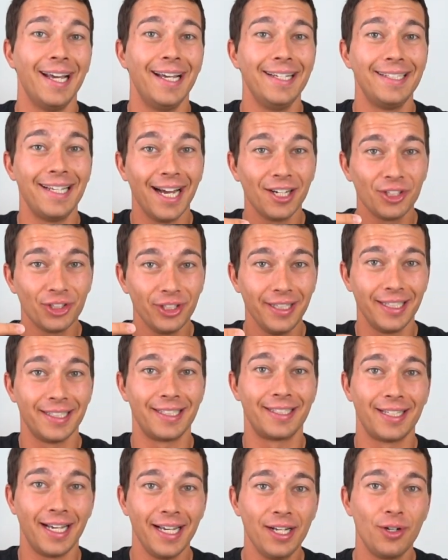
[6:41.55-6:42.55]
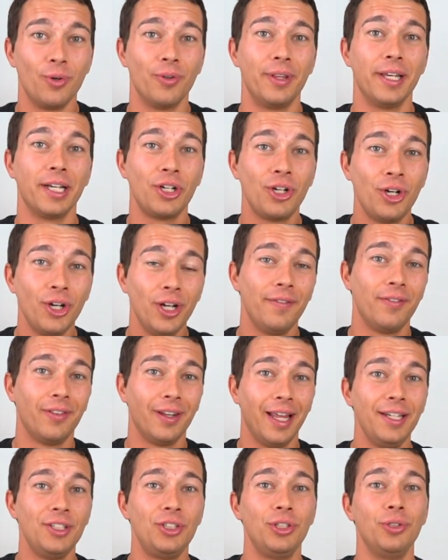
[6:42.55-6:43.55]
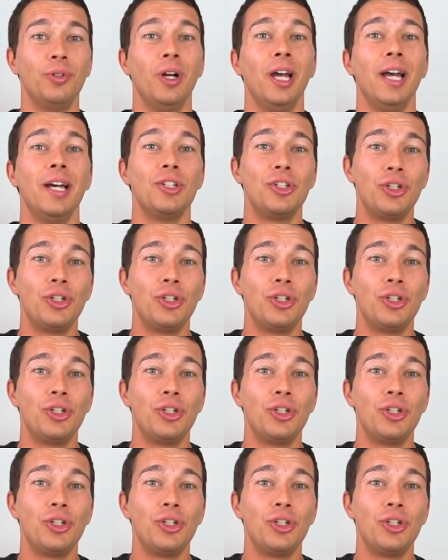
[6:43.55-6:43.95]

is actually the cycle that could have led you